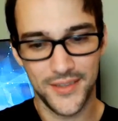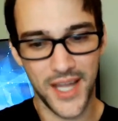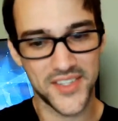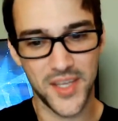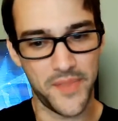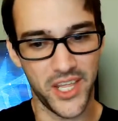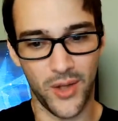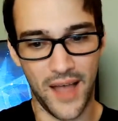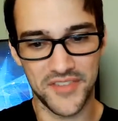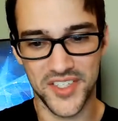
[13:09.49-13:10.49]
Not something
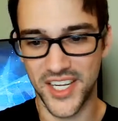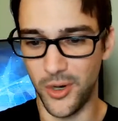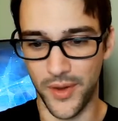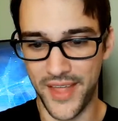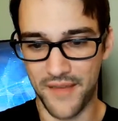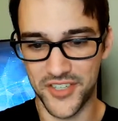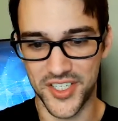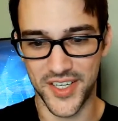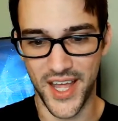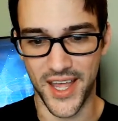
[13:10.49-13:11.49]
you'll have to deal with after
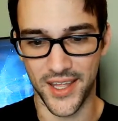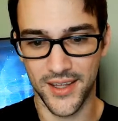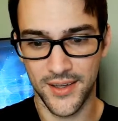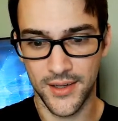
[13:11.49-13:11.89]
today."